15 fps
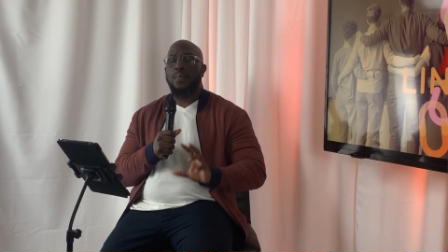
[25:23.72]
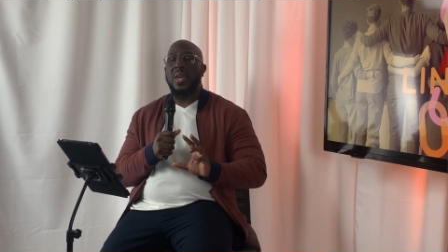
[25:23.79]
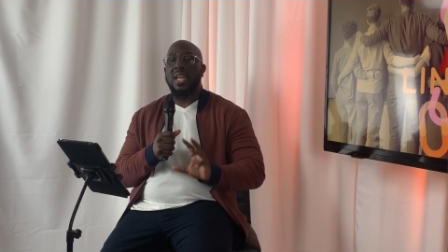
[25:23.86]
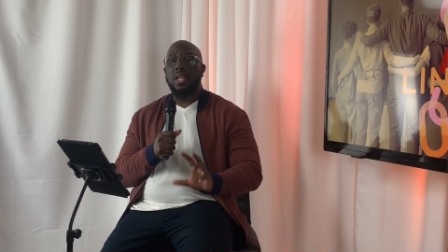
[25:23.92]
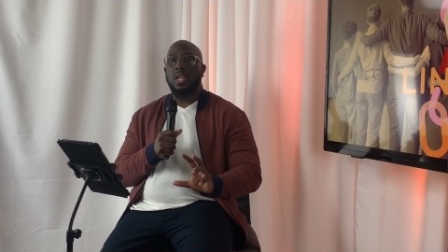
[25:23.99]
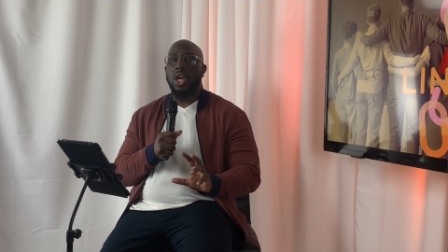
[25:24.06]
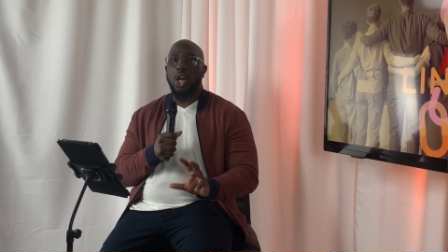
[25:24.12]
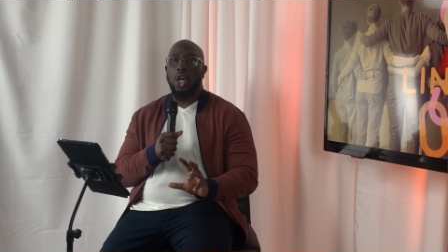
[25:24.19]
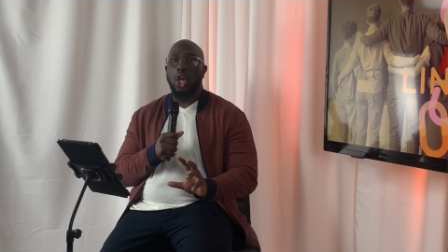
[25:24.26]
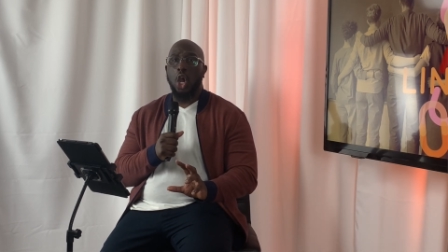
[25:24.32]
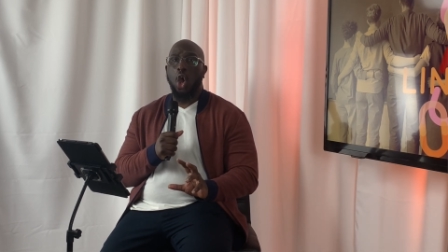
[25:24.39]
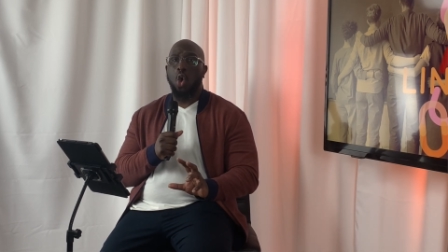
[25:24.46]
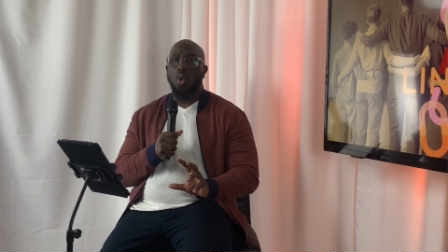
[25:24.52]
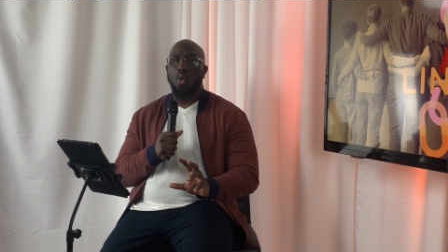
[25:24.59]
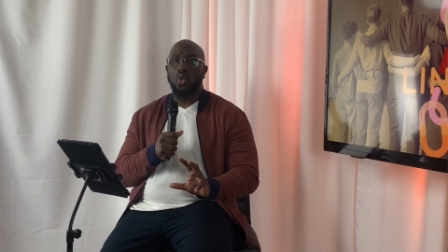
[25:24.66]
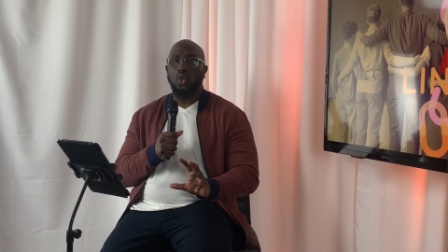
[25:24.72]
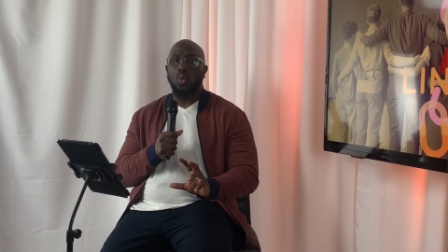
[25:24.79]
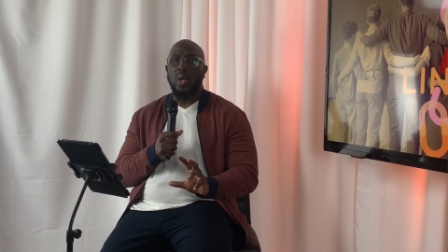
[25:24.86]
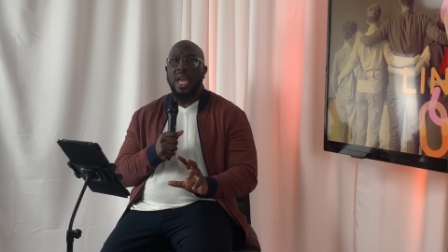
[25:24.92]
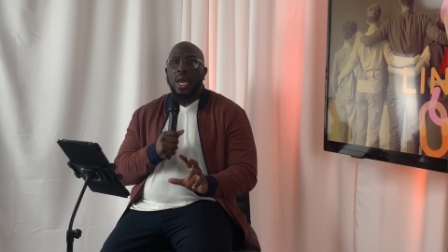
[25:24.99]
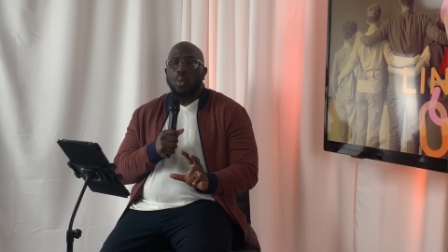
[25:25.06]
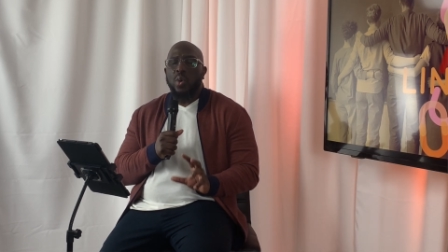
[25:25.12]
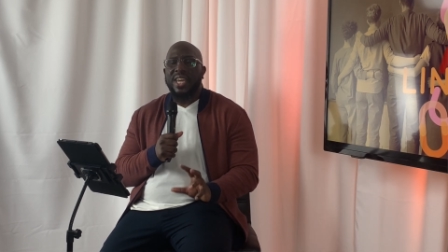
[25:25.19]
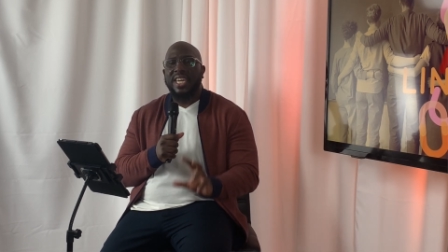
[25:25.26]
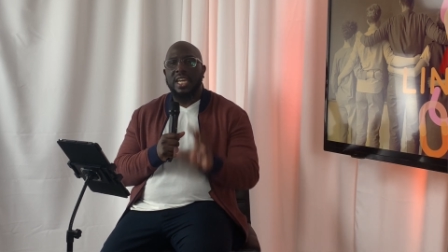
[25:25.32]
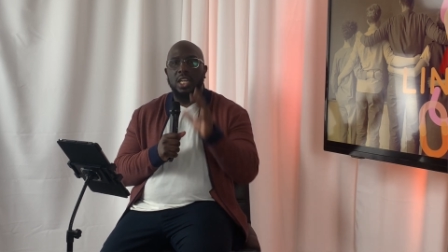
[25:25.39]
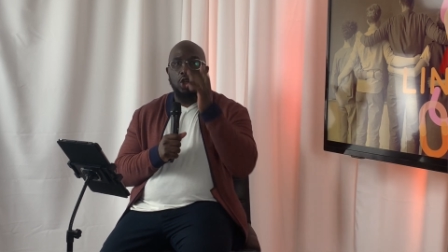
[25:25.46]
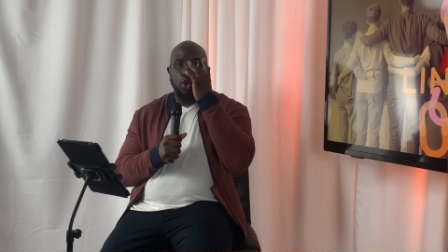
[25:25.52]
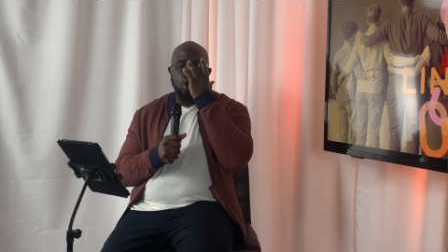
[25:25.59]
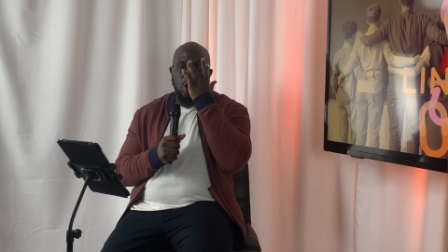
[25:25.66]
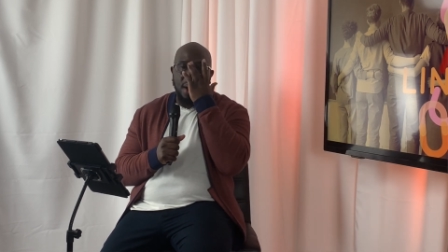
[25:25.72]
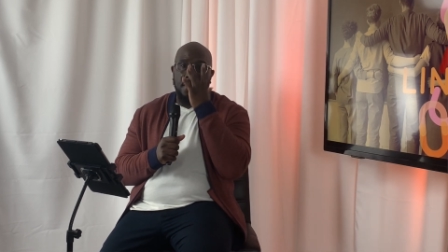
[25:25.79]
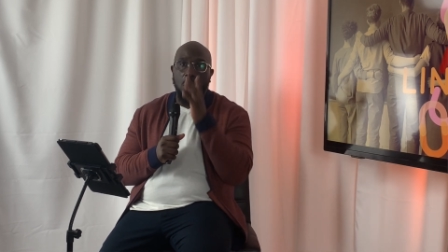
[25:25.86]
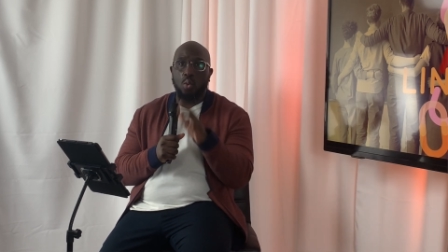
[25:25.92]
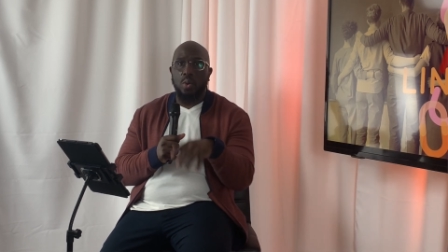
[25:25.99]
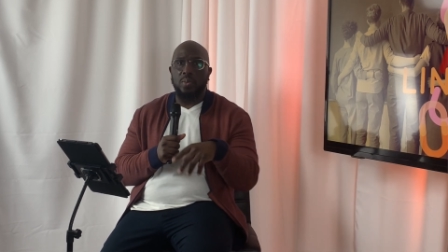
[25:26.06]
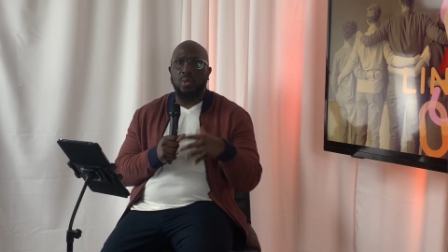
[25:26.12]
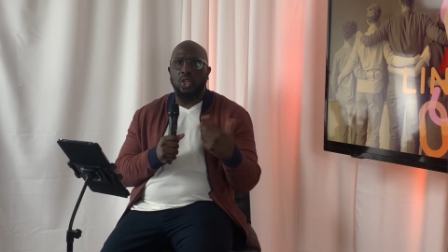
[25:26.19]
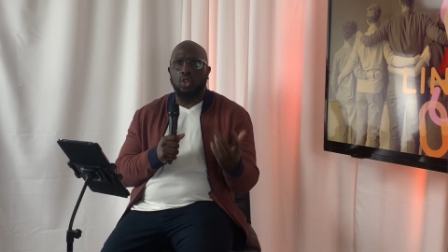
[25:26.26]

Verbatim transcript: fit their goals. We, we get in trouble when